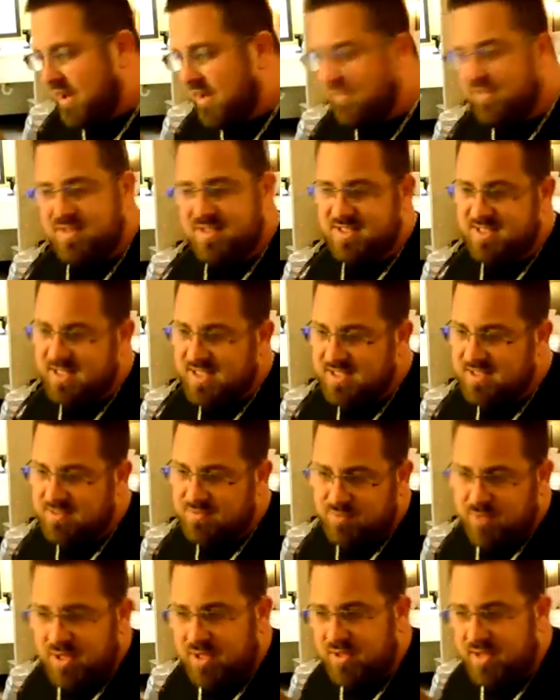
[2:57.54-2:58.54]
ever
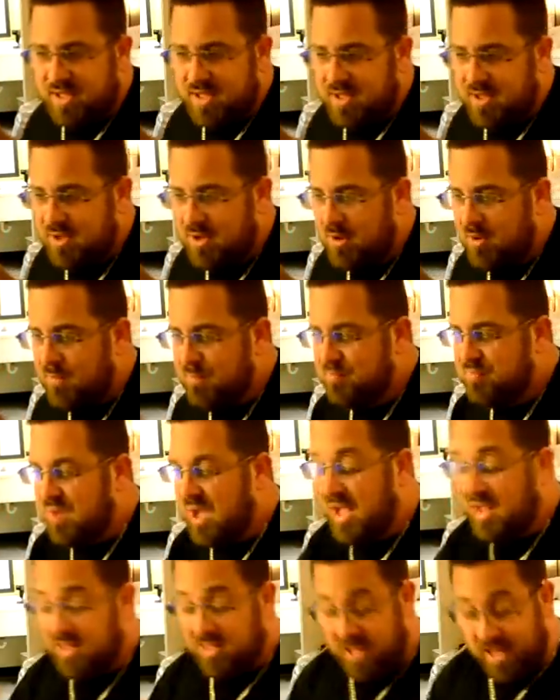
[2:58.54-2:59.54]
since, really, you know.
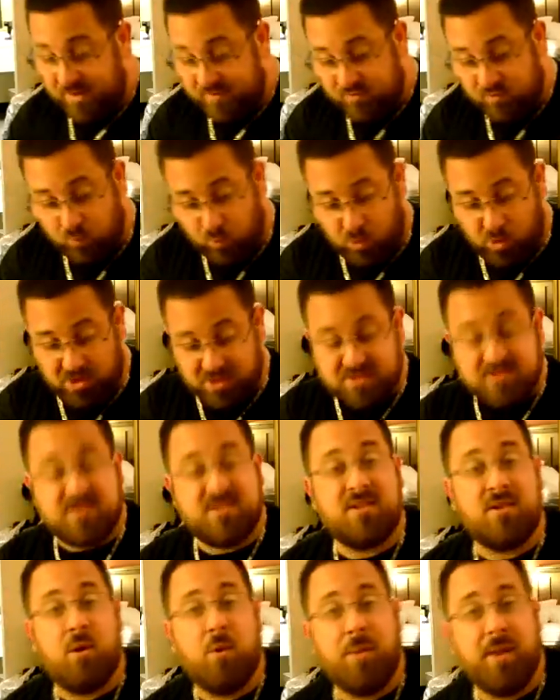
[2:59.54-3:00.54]
I left once
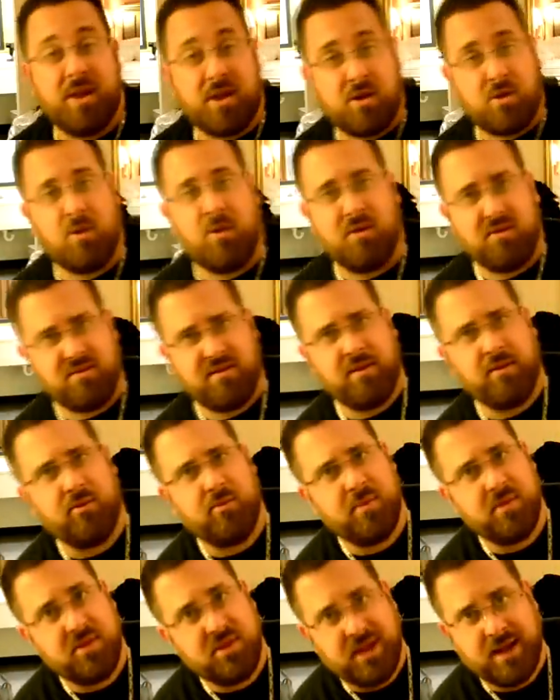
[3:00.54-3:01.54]
to go be a car
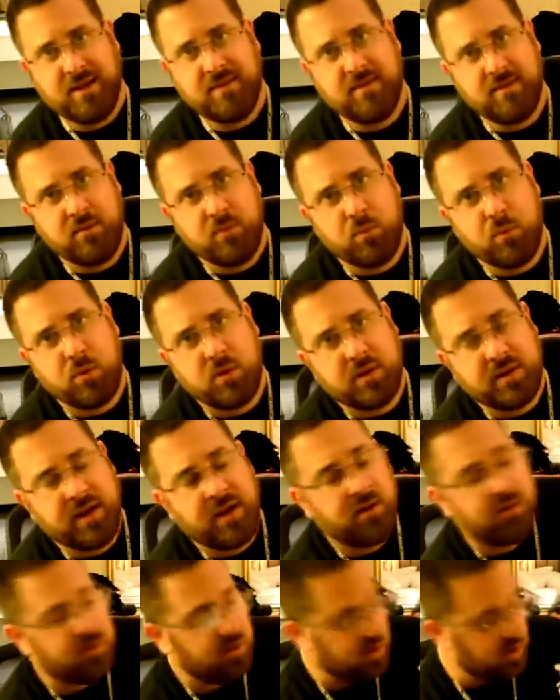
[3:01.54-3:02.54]
salesman. That didn't work
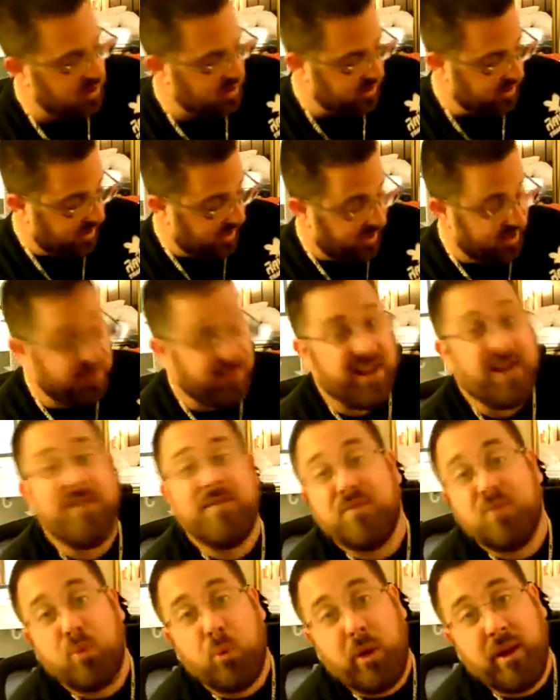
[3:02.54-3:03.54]
out. I
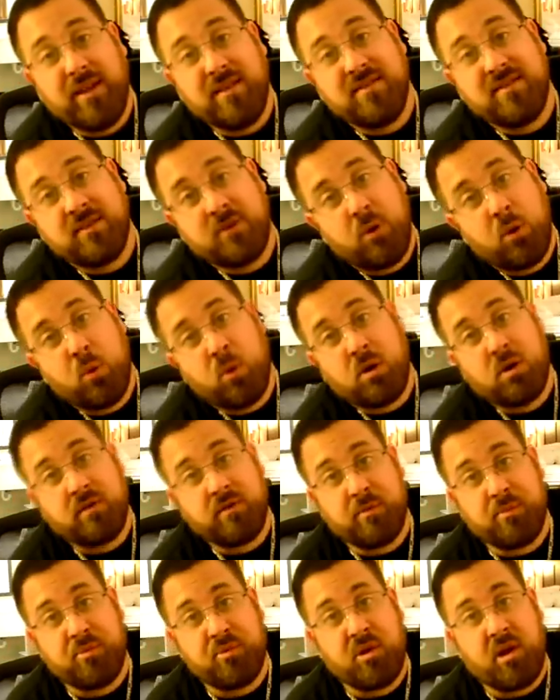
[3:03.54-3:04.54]
left twice to go work
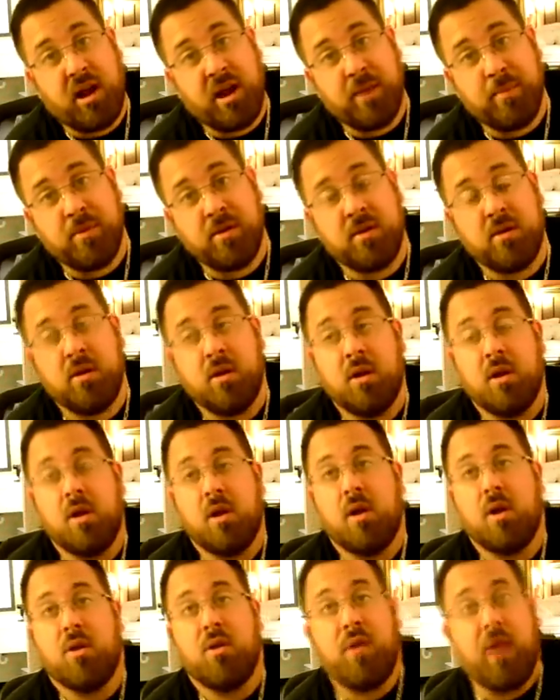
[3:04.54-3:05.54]
for Prime, and
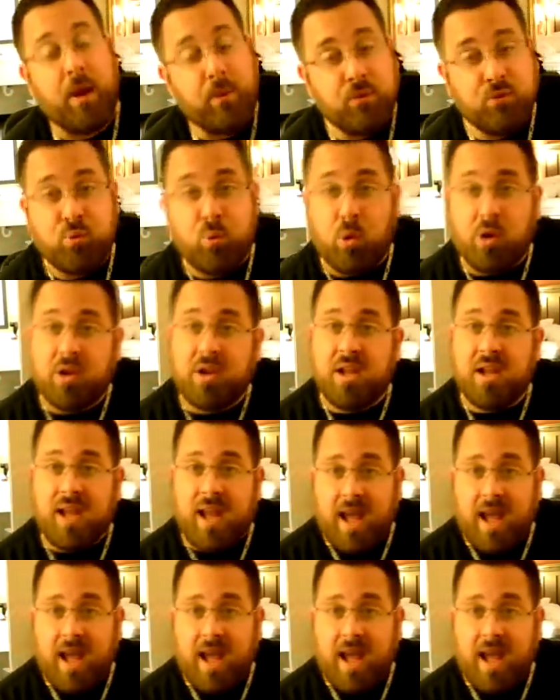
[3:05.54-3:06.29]
that was working